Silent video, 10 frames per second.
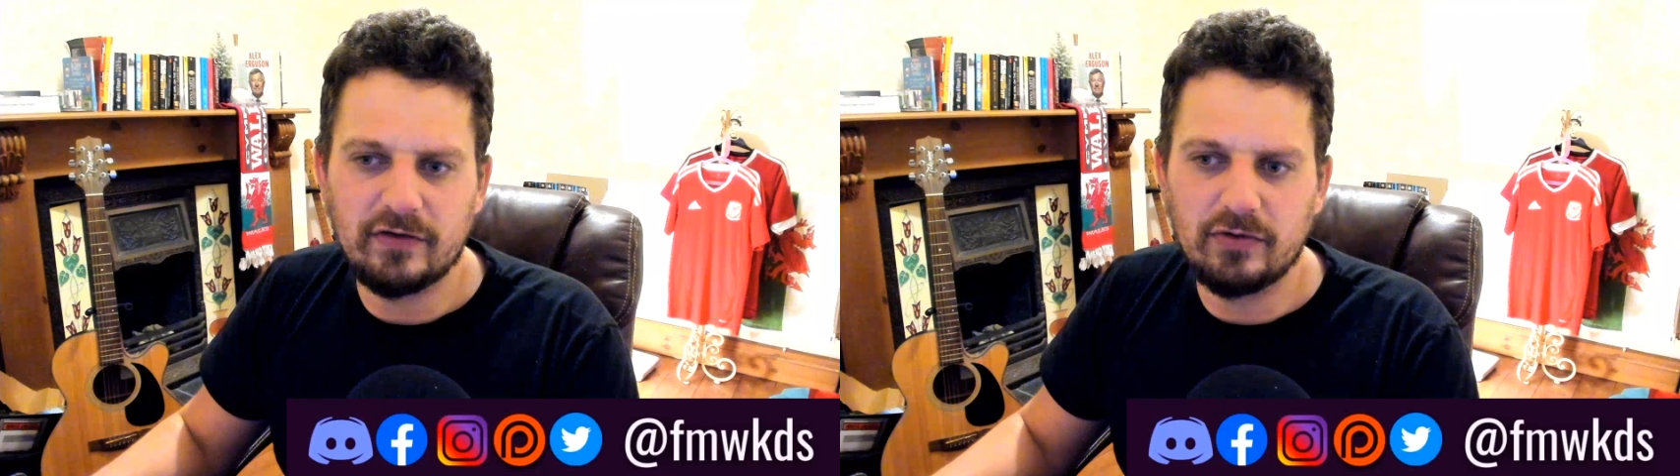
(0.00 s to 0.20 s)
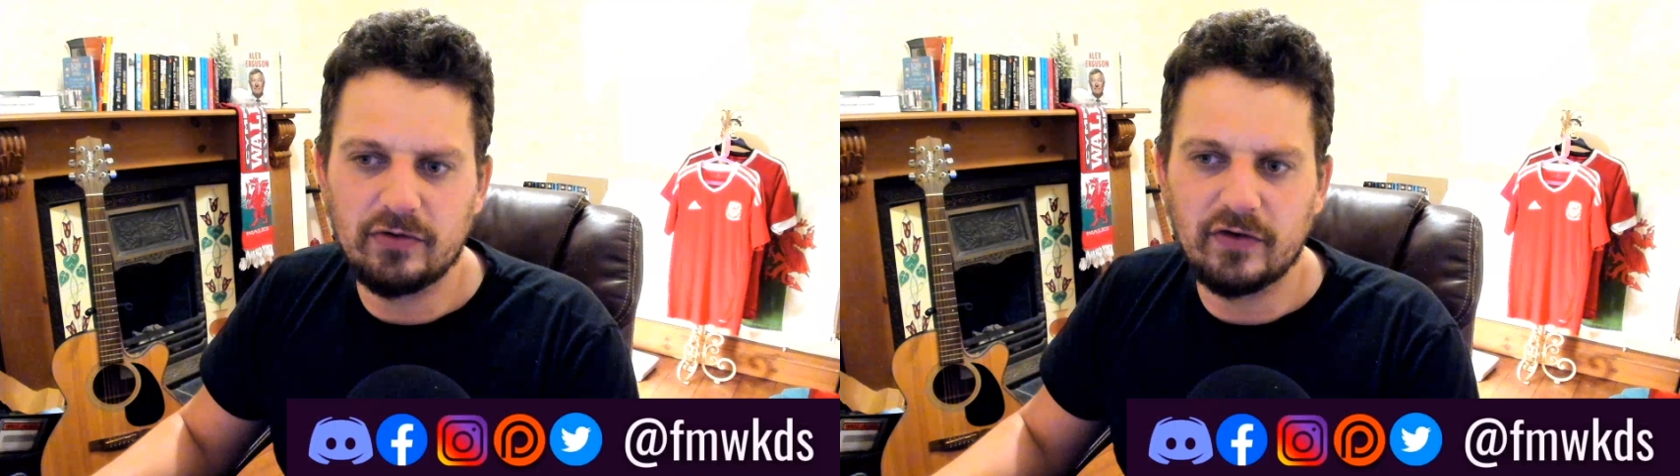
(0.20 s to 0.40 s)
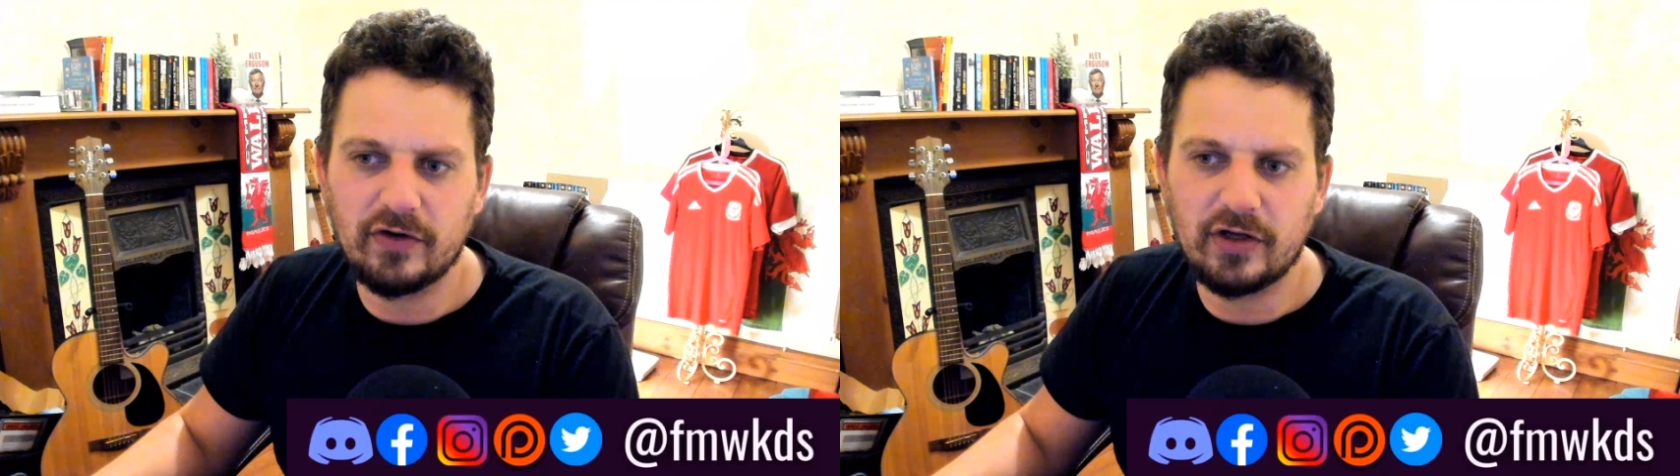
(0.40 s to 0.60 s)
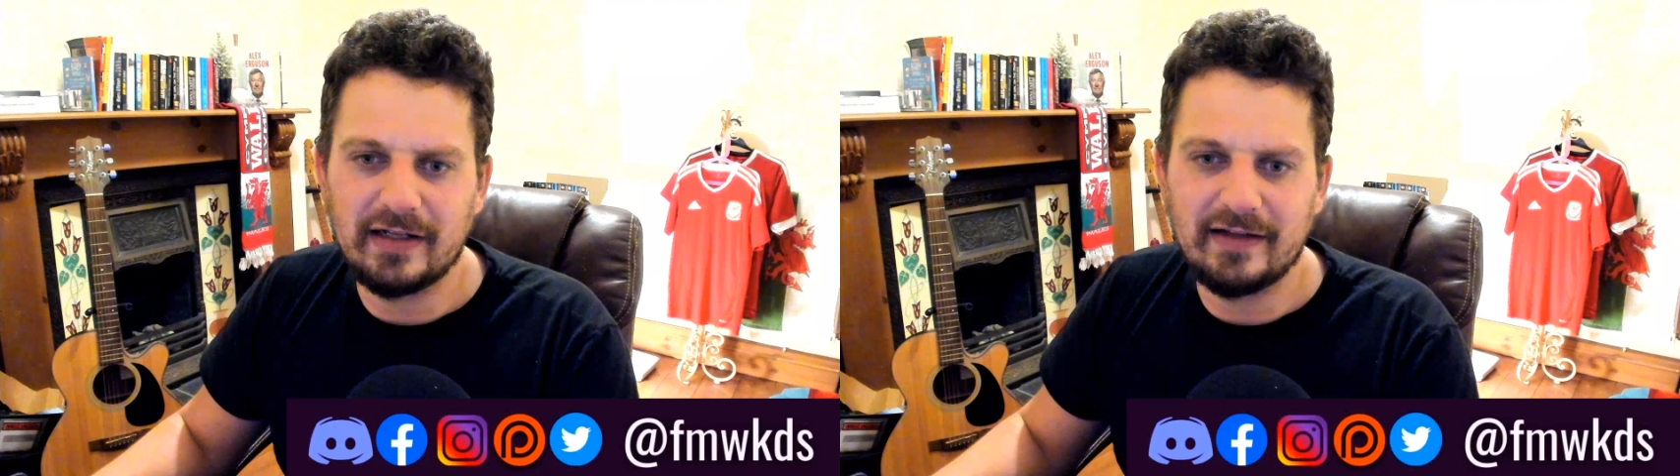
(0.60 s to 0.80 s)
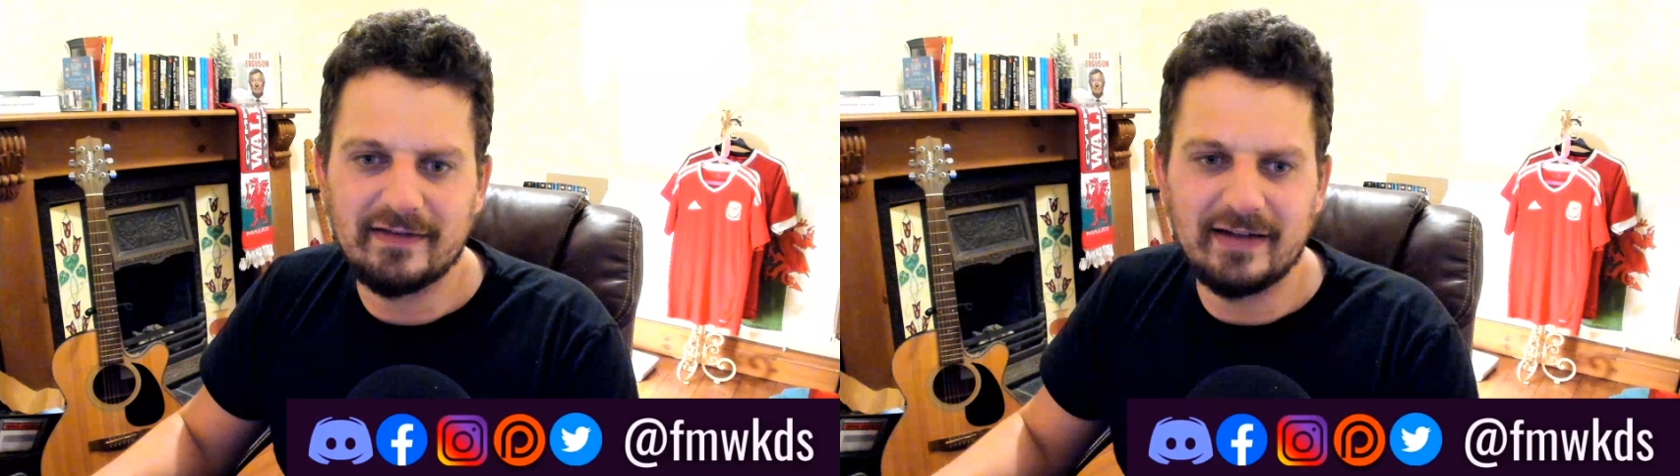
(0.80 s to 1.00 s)
clauses on our
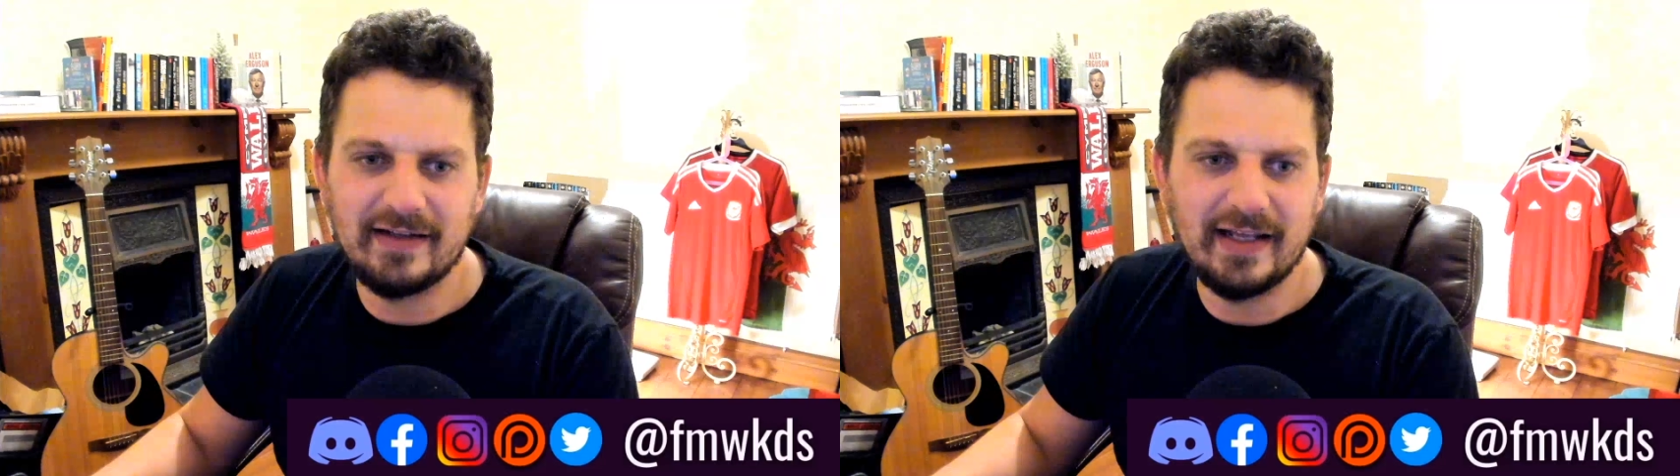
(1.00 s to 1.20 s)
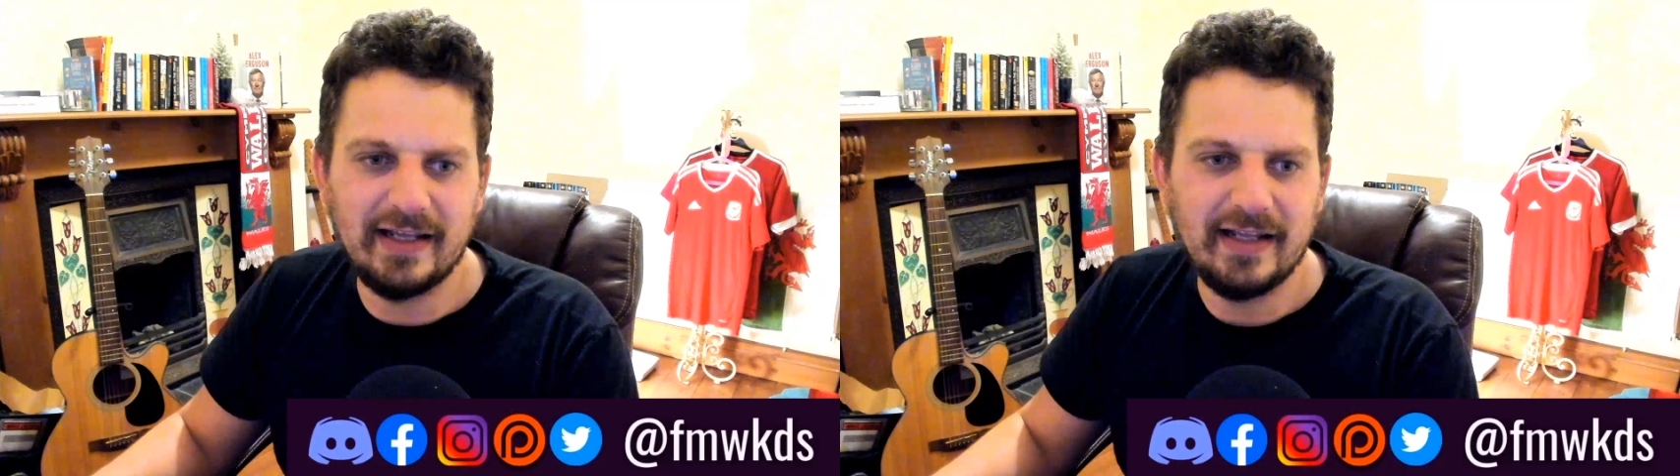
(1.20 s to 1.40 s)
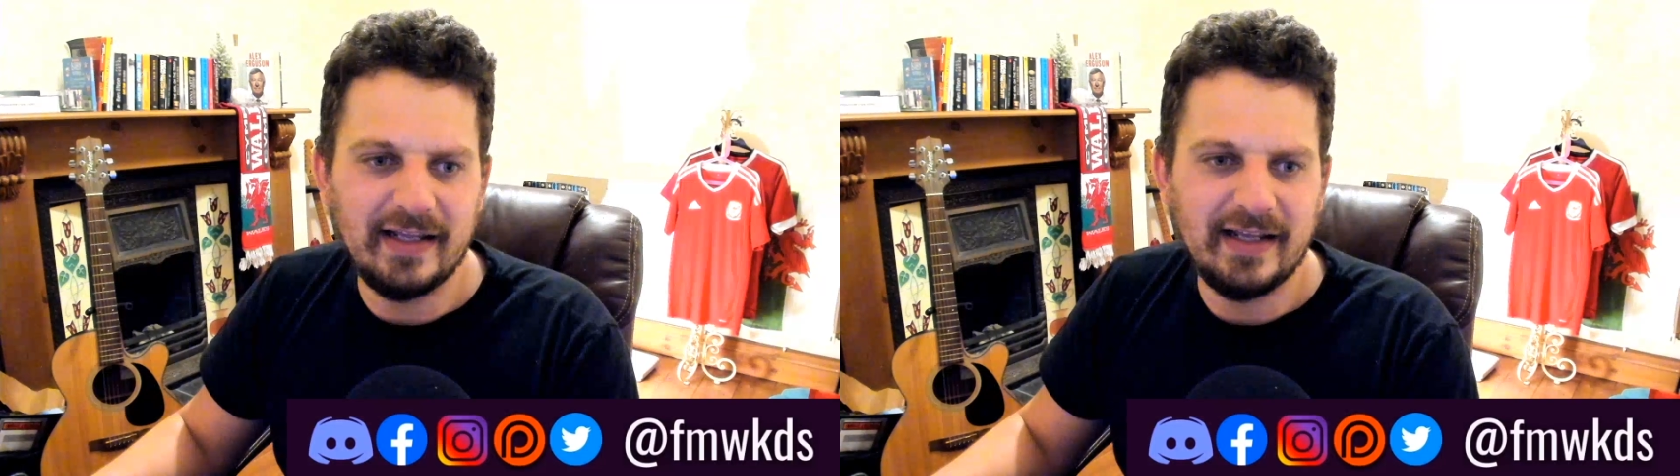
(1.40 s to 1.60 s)
list today